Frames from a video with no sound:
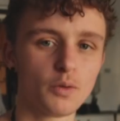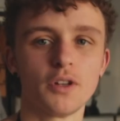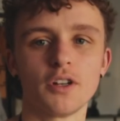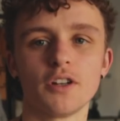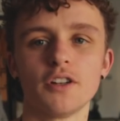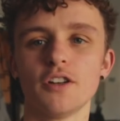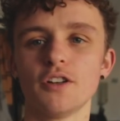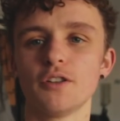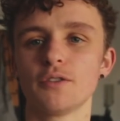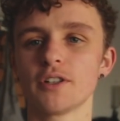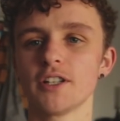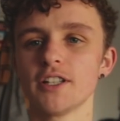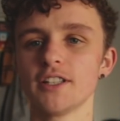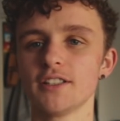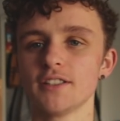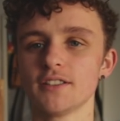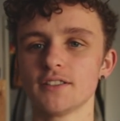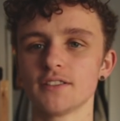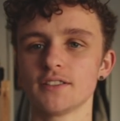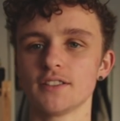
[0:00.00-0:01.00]
want to know,
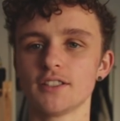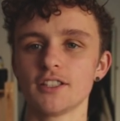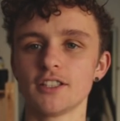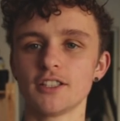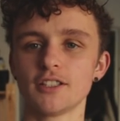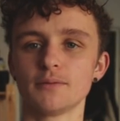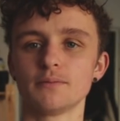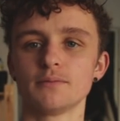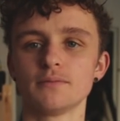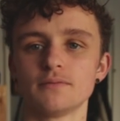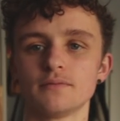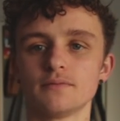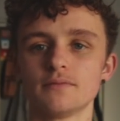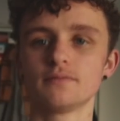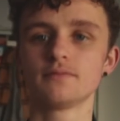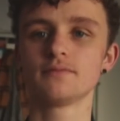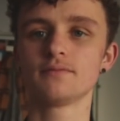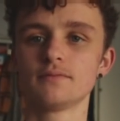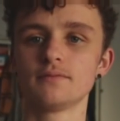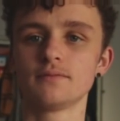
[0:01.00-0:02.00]
right?
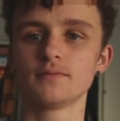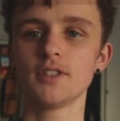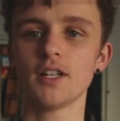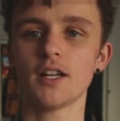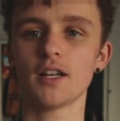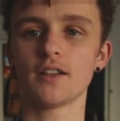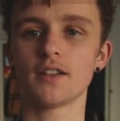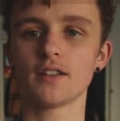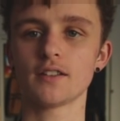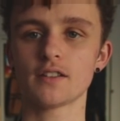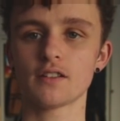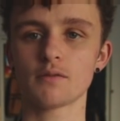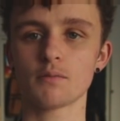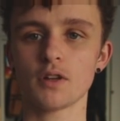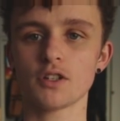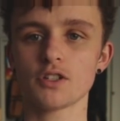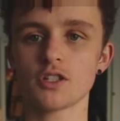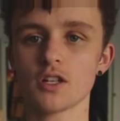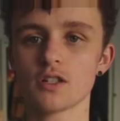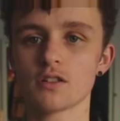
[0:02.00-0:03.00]
Yeah, this is
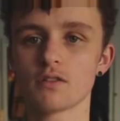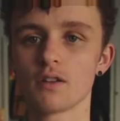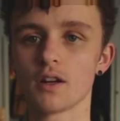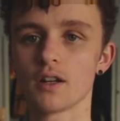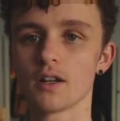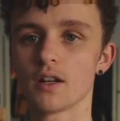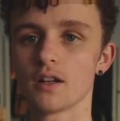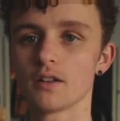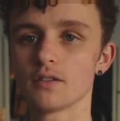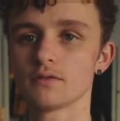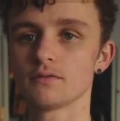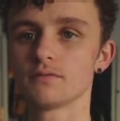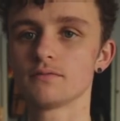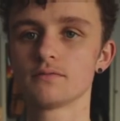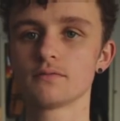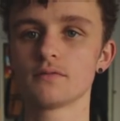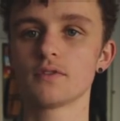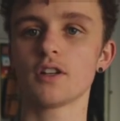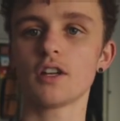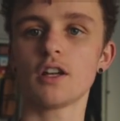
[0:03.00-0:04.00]
my chest right now.
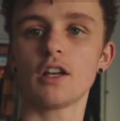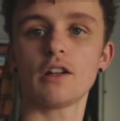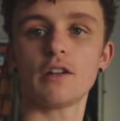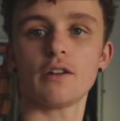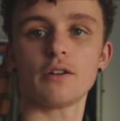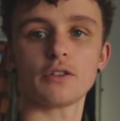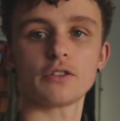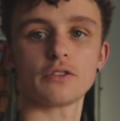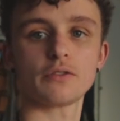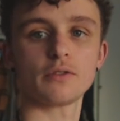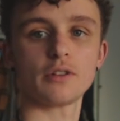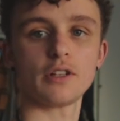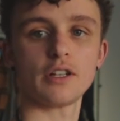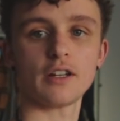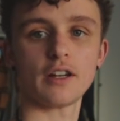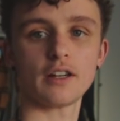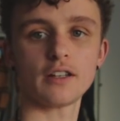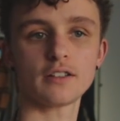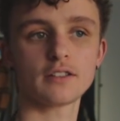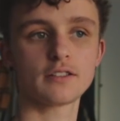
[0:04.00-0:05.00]
It looks really
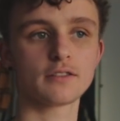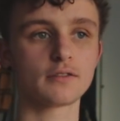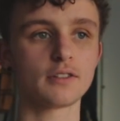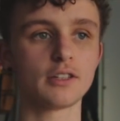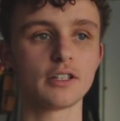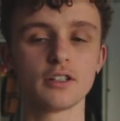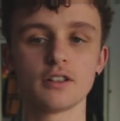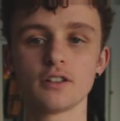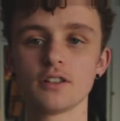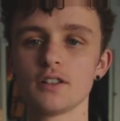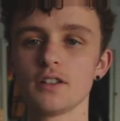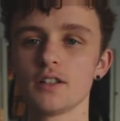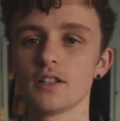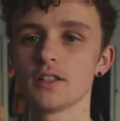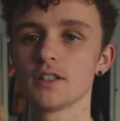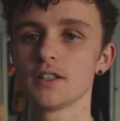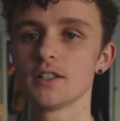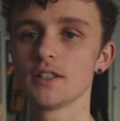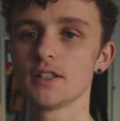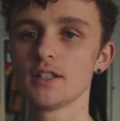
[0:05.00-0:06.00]
nice, really good.
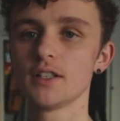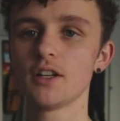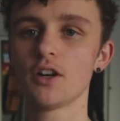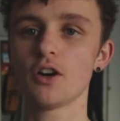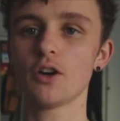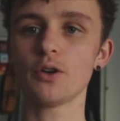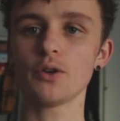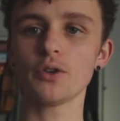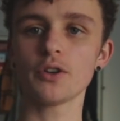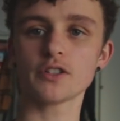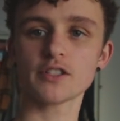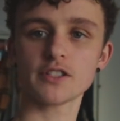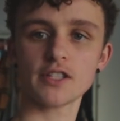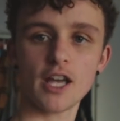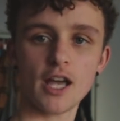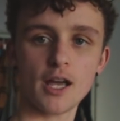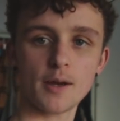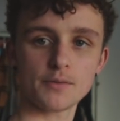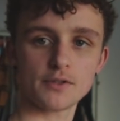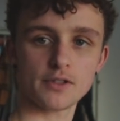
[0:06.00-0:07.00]
All the
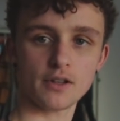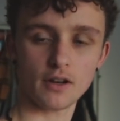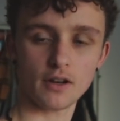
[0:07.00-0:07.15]
scabs